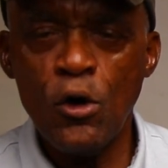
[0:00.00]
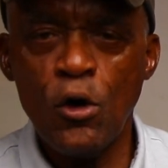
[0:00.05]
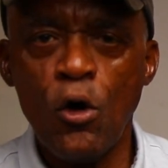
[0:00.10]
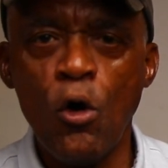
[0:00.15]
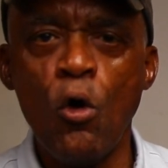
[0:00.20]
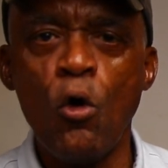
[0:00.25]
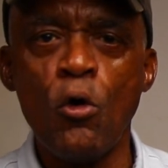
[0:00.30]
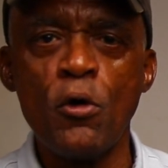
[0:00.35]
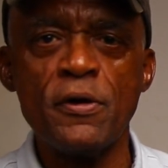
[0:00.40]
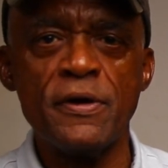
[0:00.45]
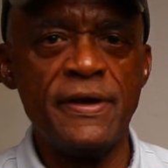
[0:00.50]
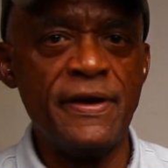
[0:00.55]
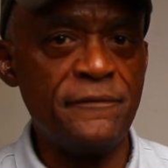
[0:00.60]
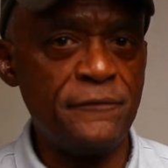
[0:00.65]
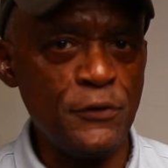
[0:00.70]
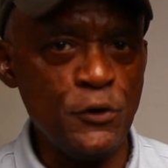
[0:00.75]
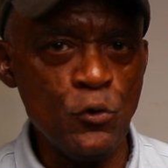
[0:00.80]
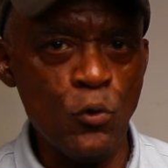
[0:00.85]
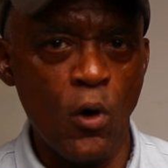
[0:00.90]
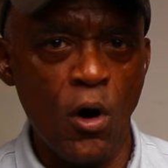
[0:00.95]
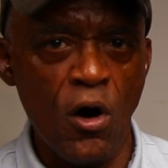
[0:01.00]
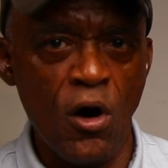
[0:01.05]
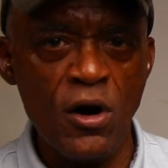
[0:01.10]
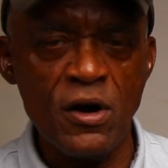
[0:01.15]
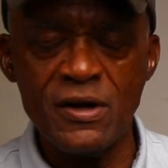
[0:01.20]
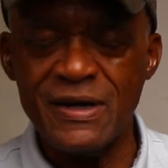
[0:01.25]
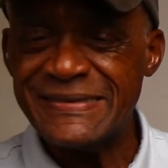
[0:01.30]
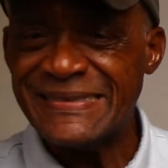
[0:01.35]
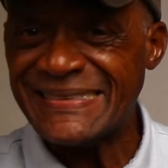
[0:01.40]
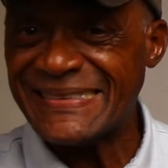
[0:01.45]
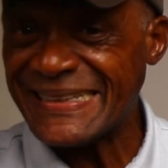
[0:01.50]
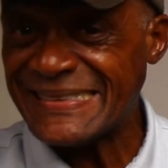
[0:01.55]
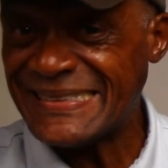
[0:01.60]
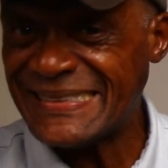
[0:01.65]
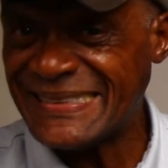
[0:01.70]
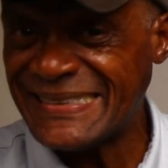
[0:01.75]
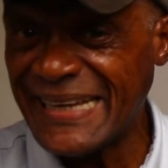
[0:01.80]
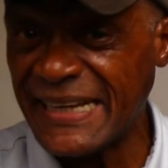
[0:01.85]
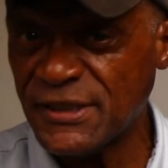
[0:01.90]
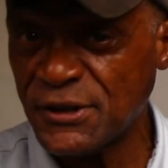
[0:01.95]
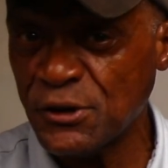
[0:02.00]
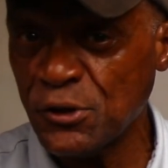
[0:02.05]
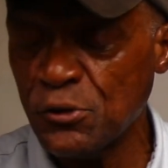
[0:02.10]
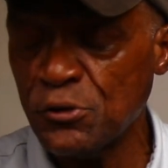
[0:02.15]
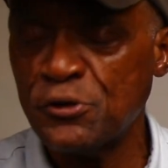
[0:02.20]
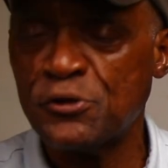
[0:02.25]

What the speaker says: or if you are a successor